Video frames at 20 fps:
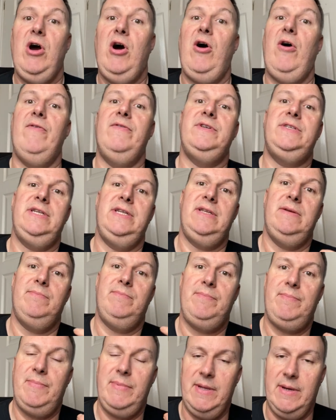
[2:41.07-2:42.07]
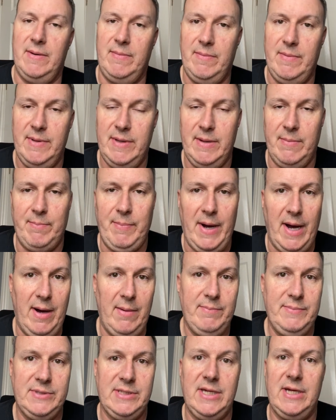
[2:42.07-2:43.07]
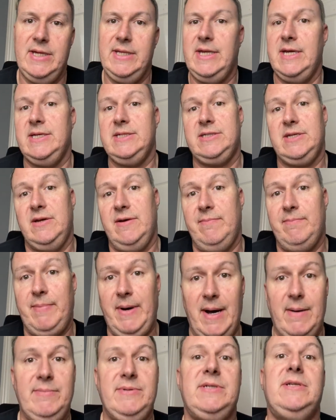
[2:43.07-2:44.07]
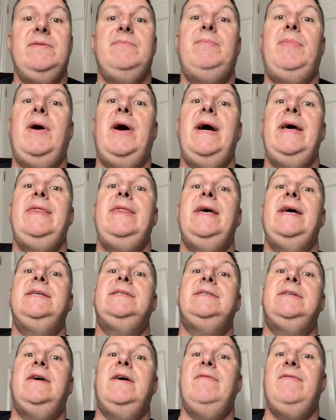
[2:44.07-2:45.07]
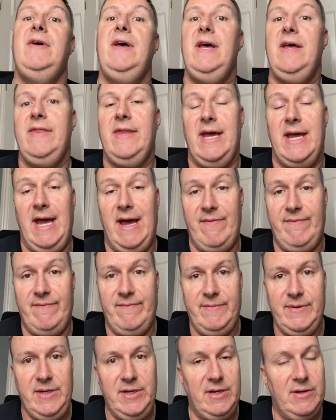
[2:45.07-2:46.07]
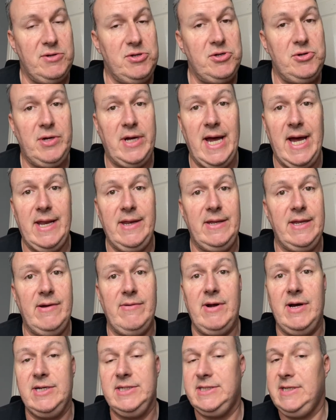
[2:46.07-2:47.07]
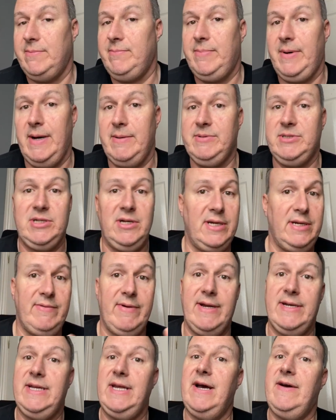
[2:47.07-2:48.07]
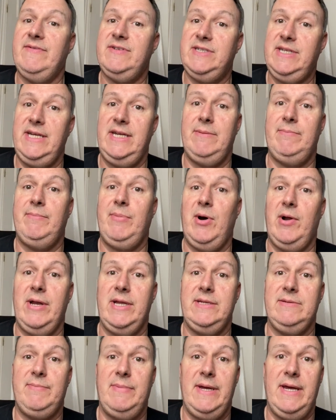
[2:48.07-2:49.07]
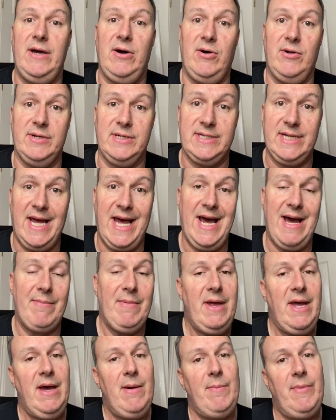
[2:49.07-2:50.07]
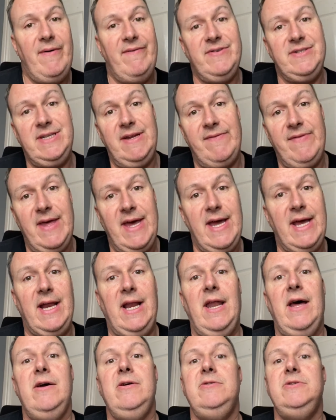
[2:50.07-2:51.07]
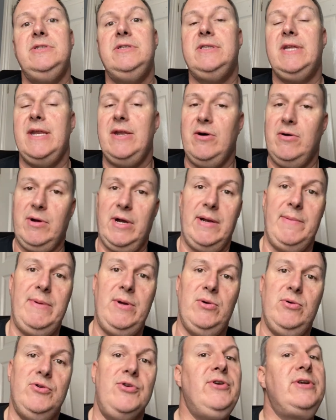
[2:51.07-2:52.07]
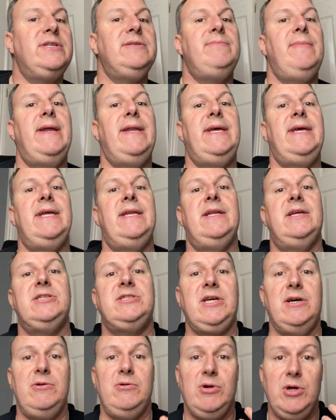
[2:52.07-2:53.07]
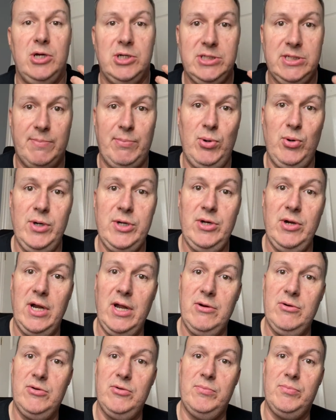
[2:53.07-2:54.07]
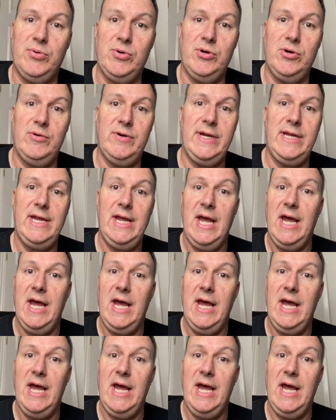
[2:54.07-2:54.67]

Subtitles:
Obviously, the pubs that there's certain pubs that buy in their stuff. They have, you know, there are some pubs certainly around here. I've seen Polly's beer on tap, but obviously if they're closed, they're not going to be ordering as many in. So support your local brewery.